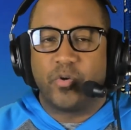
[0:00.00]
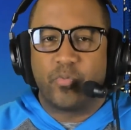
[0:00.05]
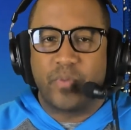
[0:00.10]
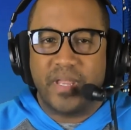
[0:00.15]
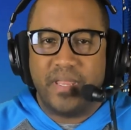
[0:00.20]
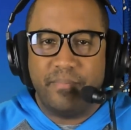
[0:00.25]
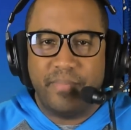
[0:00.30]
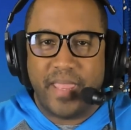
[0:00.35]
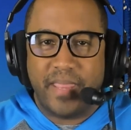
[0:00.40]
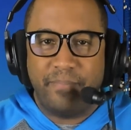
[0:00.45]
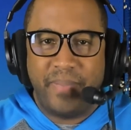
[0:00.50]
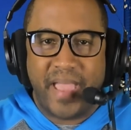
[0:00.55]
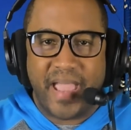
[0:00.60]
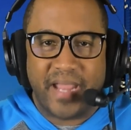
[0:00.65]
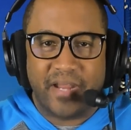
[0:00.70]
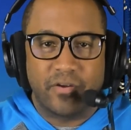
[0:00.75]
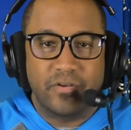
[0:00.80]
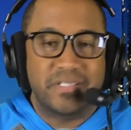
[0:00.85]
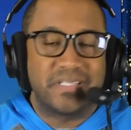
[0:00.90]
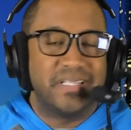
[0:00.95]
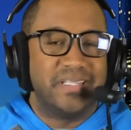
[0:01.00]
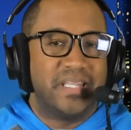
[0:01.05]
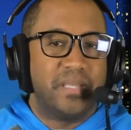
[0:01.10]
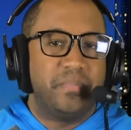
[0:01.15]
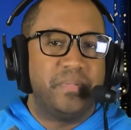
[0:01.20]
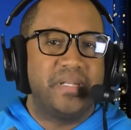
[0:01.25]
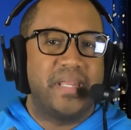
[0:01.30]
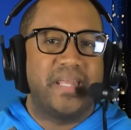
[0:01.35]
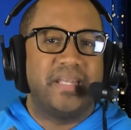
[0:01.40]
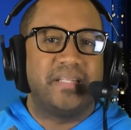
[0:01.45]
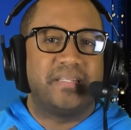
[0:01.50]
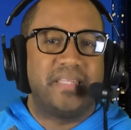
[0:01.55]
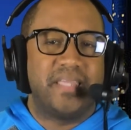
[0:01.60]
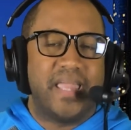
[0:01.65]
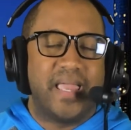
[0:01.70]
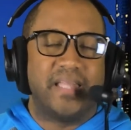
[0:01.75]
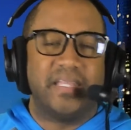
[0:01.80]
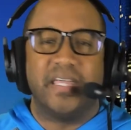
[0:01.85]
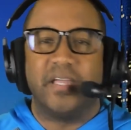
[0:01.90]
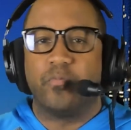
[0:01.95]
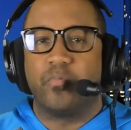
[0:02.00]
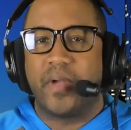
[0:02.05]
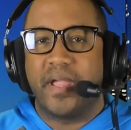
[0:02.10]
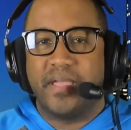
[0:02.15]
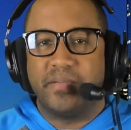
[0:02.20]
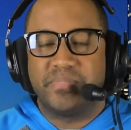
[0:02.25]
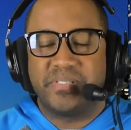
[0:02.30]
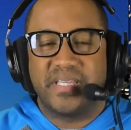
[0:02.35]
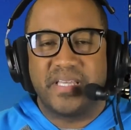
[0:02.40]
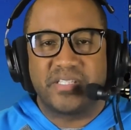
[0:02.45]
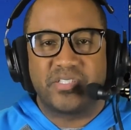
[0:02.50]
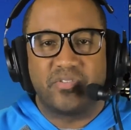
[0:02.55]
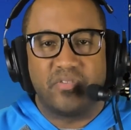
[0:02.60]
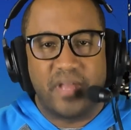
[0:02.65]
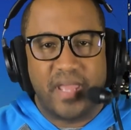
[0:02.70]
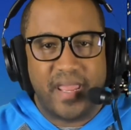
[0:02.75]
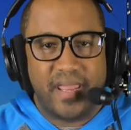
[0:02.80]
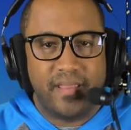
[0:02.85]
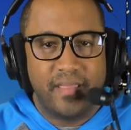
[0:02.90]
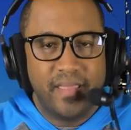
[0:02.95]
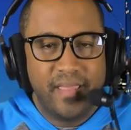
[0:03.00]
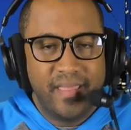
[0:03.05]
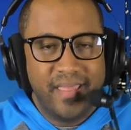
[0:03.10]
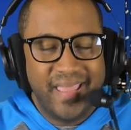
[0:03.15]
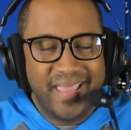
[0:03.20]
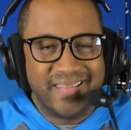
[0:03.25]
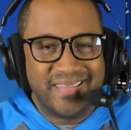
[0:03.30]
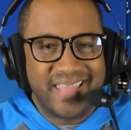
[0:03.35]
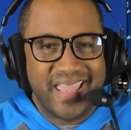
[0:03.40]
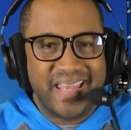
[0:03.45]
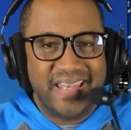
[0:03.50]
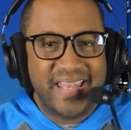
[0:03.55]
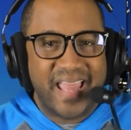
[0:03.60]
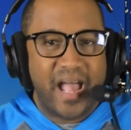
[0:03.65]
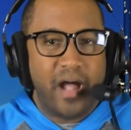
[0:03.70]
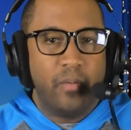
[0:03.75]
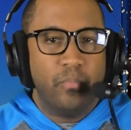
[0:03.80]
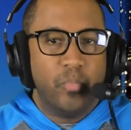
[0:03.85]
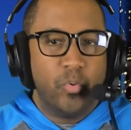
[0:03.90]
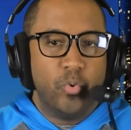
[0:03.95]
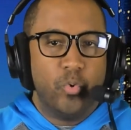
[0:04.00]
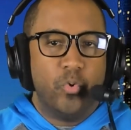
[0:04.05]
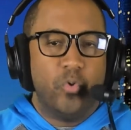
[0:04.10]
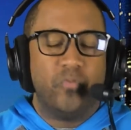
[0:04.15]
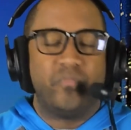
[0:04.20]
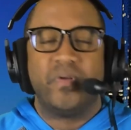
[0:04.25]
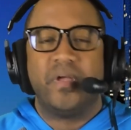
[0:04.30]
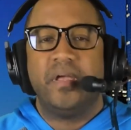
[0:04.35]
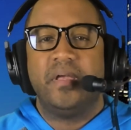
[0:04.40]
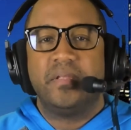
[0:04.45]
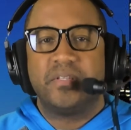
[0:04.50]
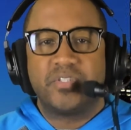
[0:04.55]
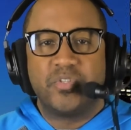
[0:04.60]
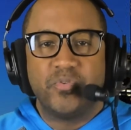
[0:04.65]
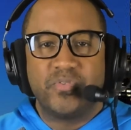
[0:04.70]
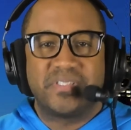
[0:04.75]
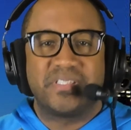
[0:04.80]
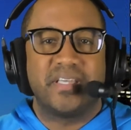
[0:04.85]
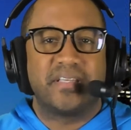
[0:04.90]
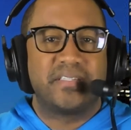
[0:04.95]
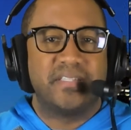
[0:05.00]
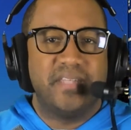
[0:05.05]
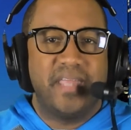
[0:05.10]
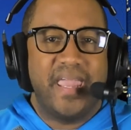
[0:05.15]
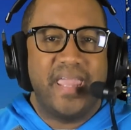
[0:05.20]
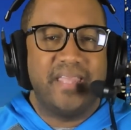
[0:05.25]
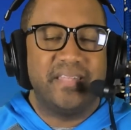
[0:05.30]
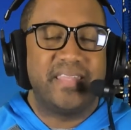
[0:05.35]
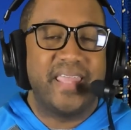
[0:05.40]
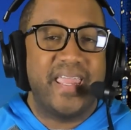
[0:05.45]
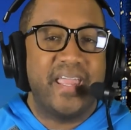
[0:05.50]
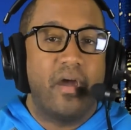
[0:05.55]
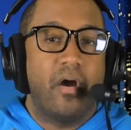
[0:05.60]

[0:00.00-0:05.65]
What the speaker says: The Green Bay Packers eliminated the LA Rams yesterday, and they now move to 6-8.